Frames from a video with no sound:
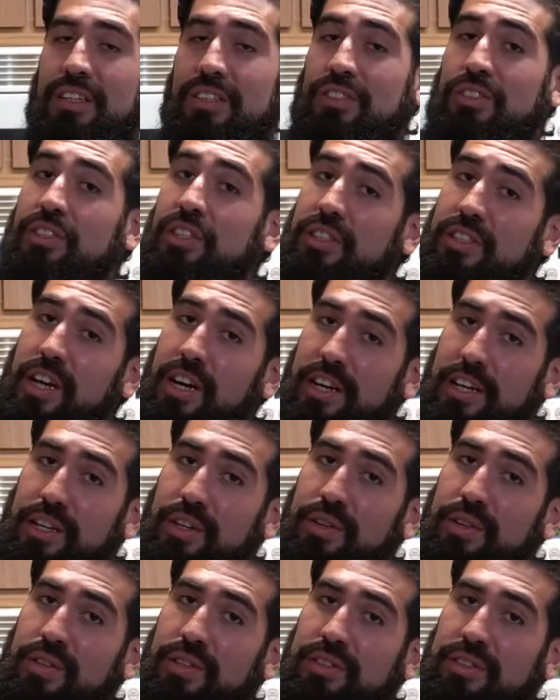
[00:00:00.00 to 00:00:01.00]
Shirataki
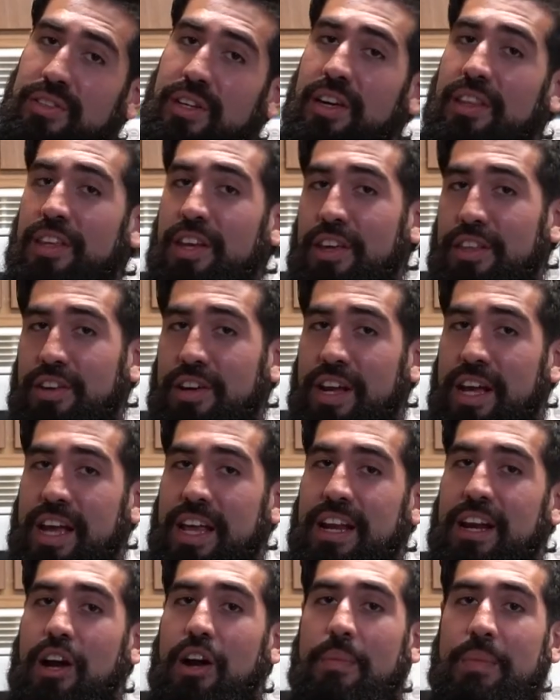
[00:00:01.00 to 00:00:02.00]
noodles, on the other
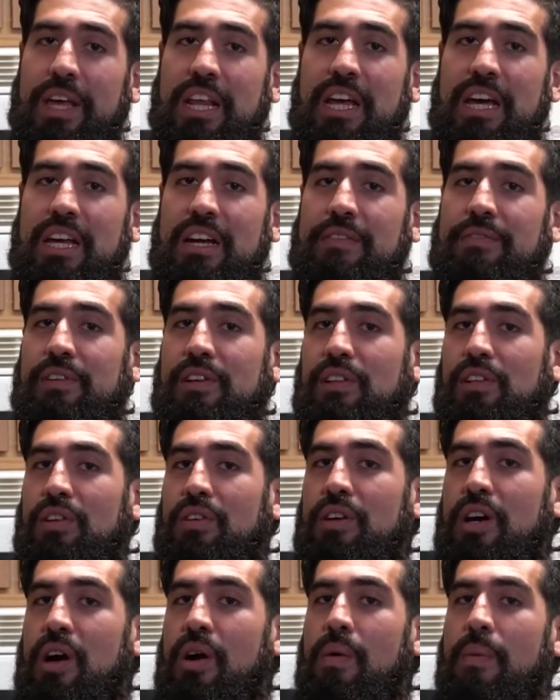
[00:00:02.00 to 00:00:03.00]
hand, are made out of
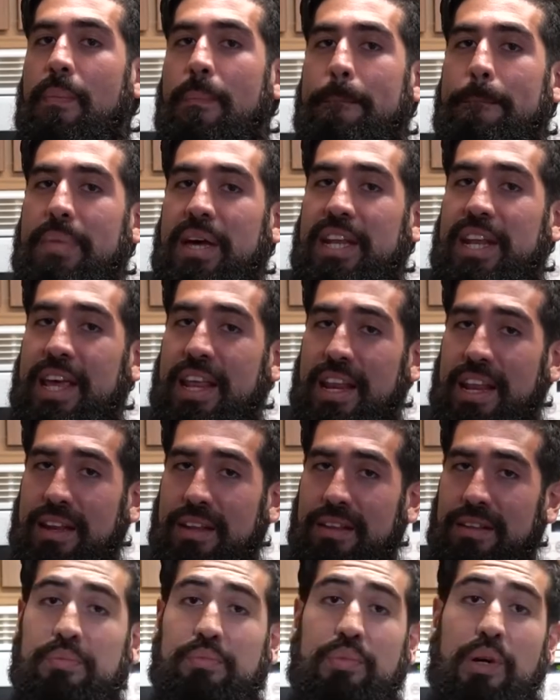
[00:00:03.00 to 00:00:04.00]

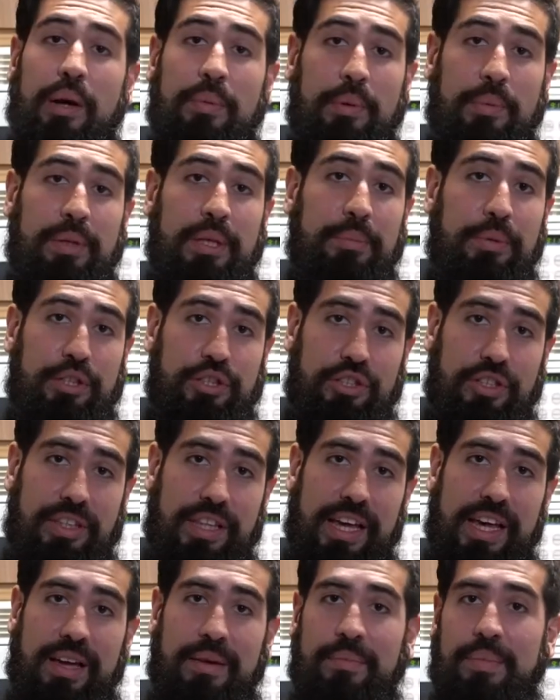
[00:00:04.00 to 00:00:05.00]
glucomannan. Probably butchered
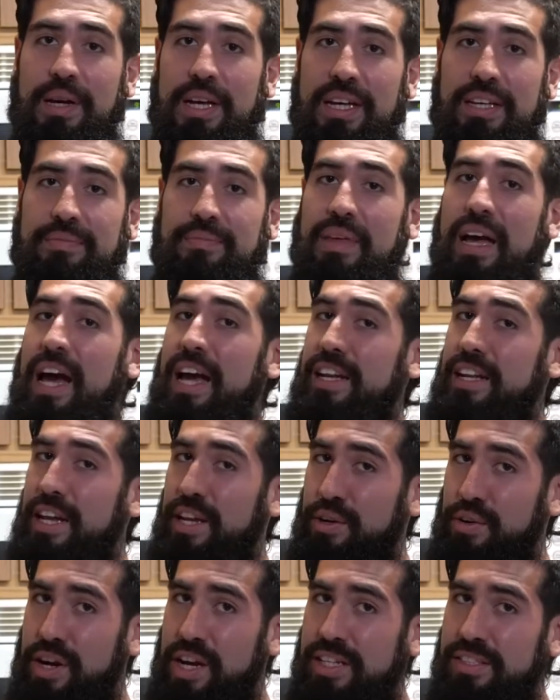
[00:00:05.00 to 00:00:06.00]
that, but I
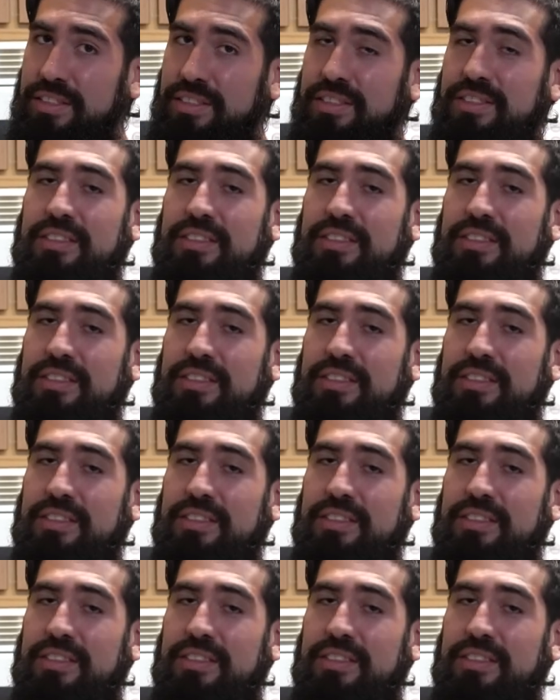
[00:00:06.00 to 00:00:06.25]
digress.